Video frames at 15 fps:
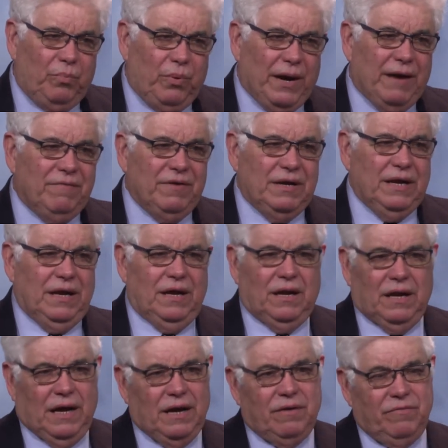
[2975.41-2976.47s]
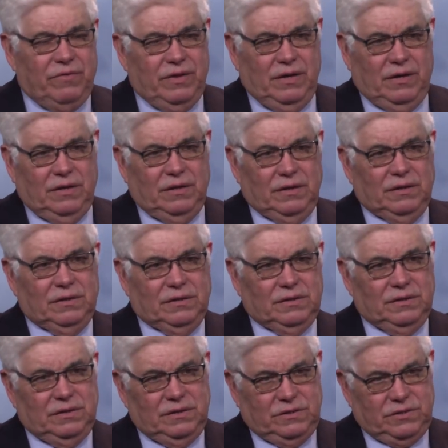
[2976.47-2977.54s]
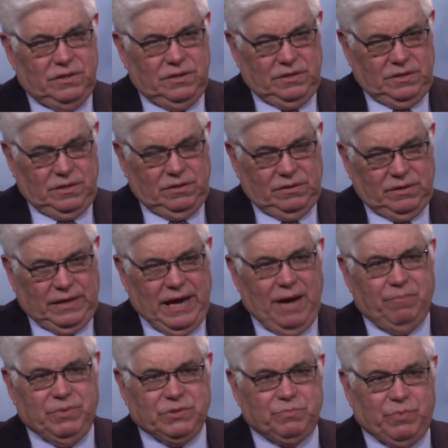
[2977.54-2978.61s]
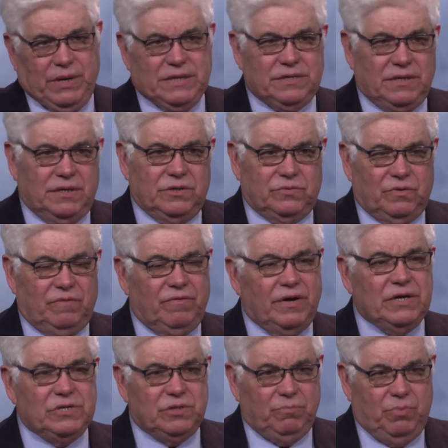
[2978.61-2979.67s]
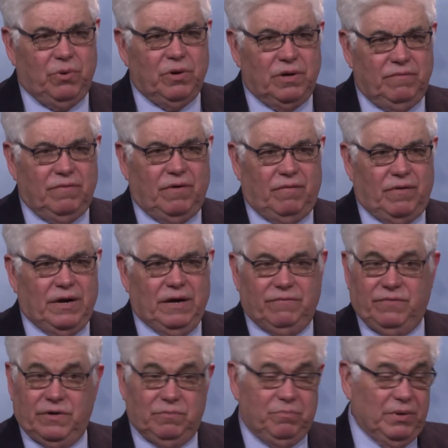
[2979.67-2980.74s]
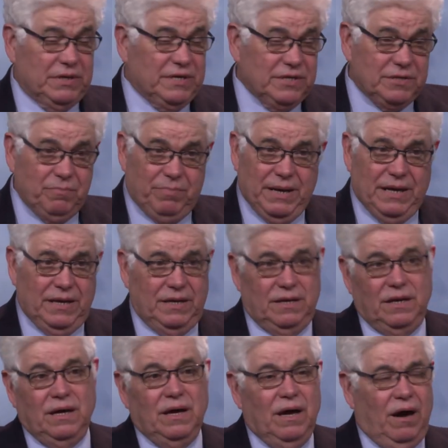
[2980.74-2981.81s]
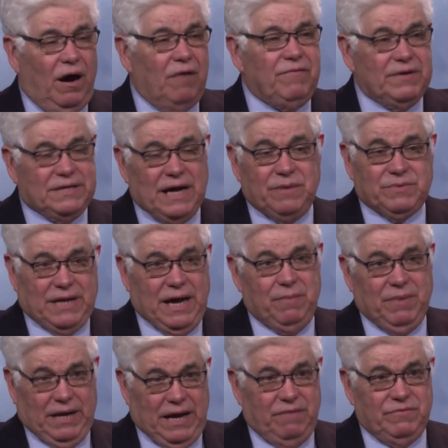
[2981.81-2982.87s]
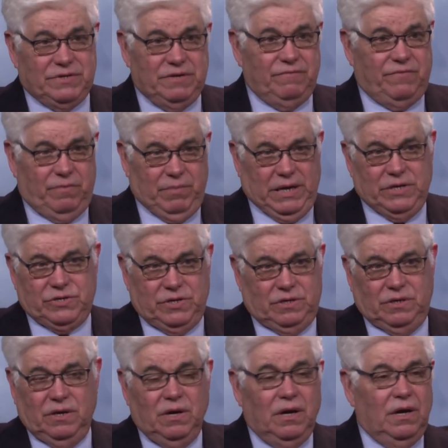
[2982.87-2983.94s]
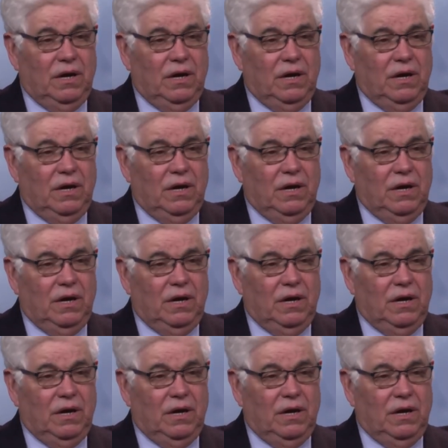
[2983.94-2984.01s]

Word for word: privately, a lot of the the campus presidents were very supportive of our effort, participated, oftentimes came and gave us information,